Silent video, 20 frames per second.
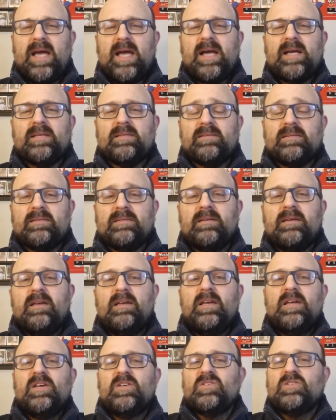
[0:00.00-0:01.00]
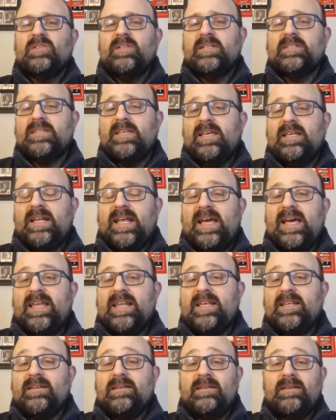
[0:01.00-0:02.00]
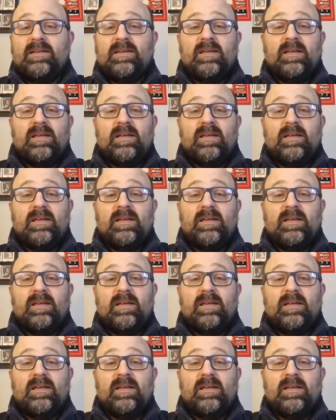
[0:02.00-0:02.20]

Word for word: Packs. So let's get at it.